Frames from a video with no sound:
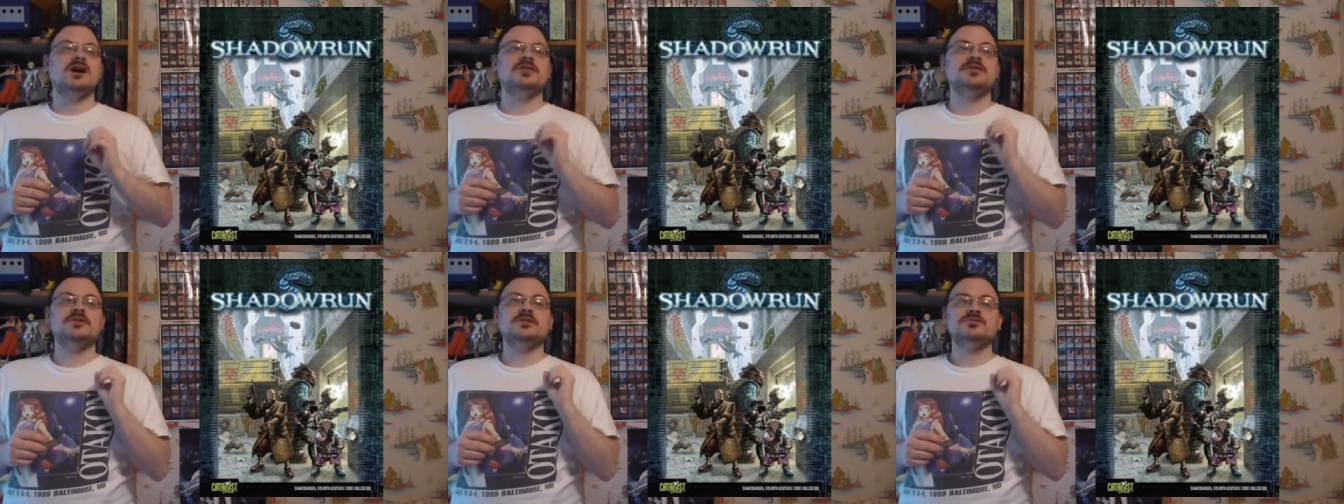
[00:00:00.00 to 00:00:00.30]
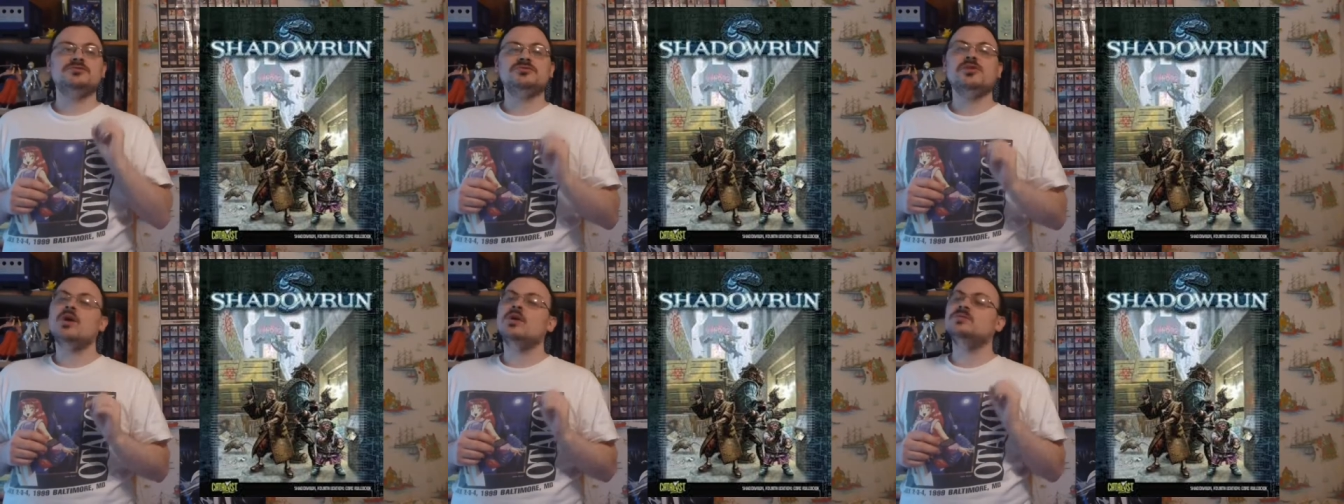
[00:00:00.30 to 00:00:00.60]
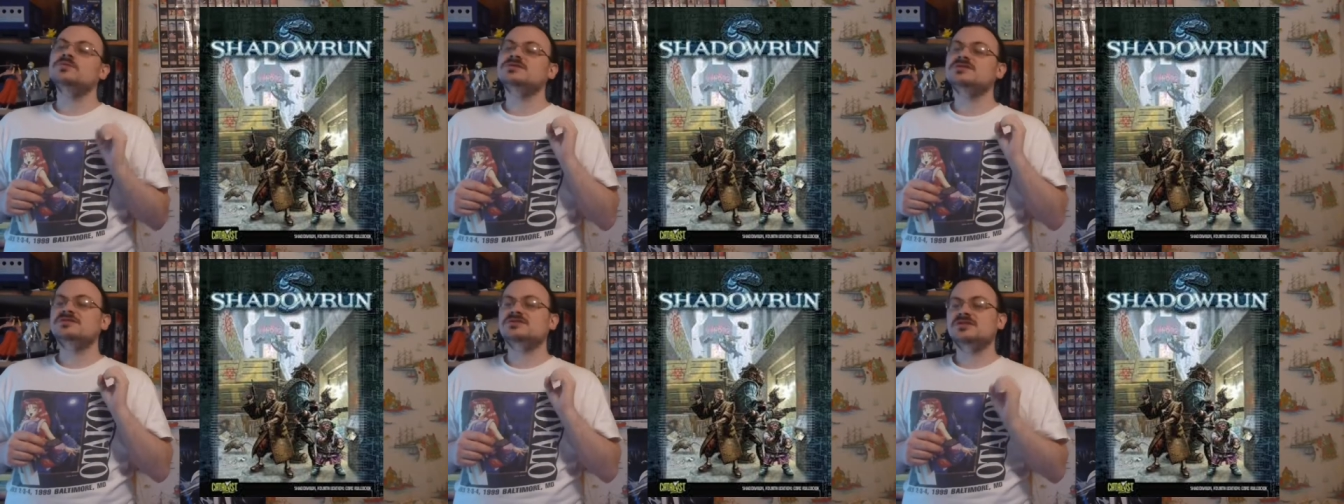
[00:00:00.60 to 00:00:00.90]
other
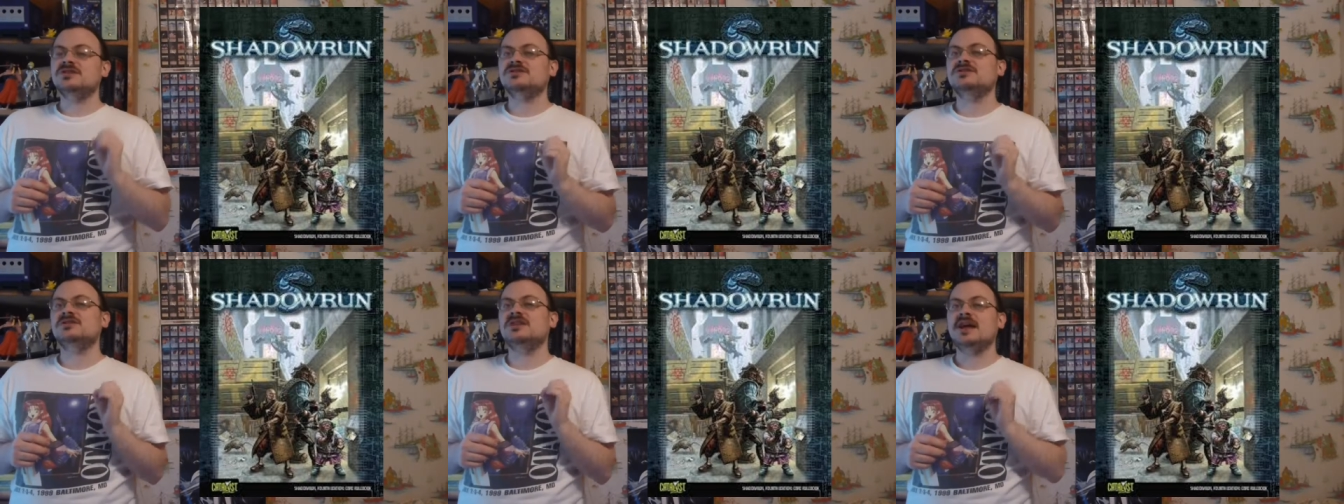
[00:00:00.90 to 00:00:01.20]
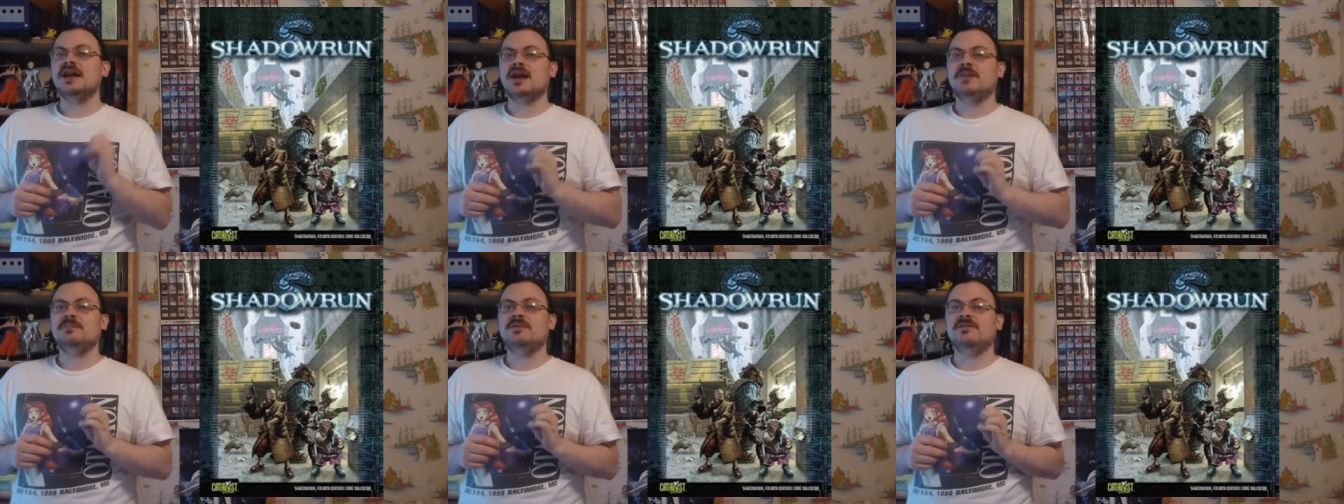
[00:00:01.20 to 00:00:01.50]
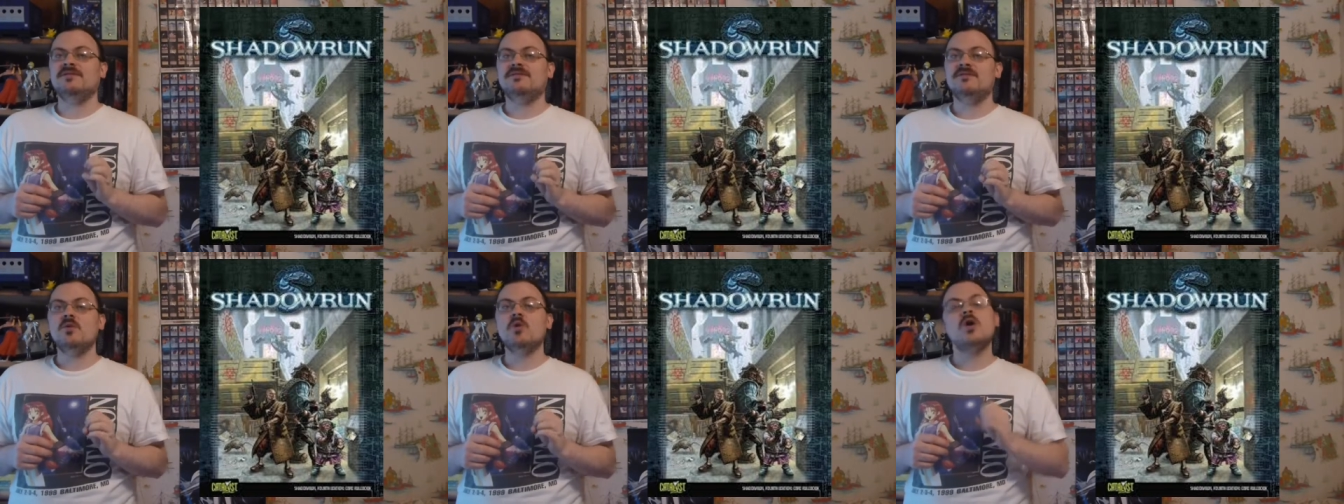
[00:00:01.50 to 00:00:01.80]
drones just like
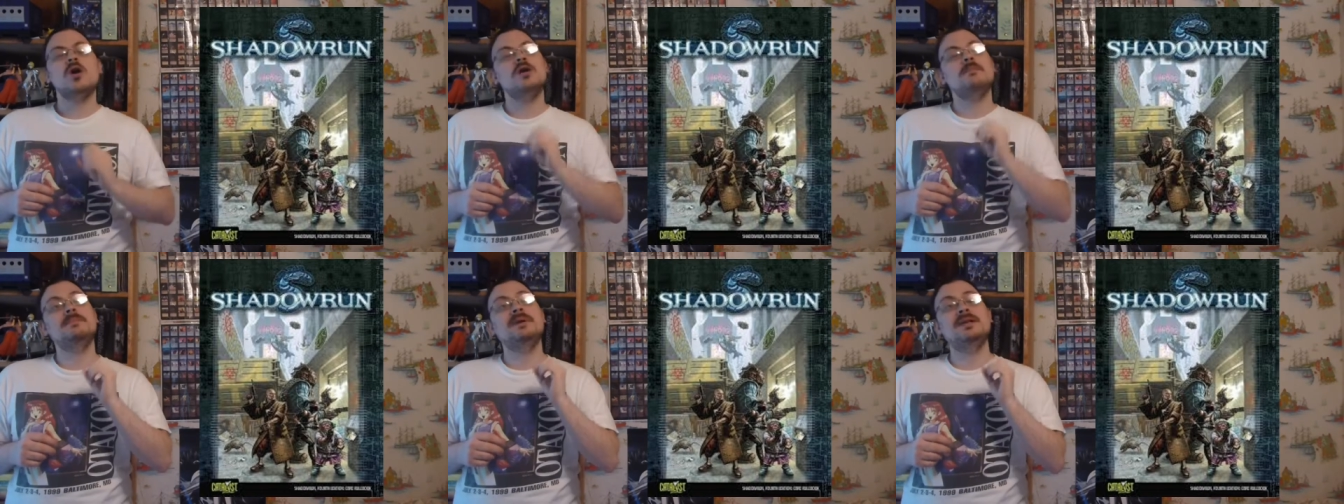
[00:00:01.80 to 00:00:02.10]
before,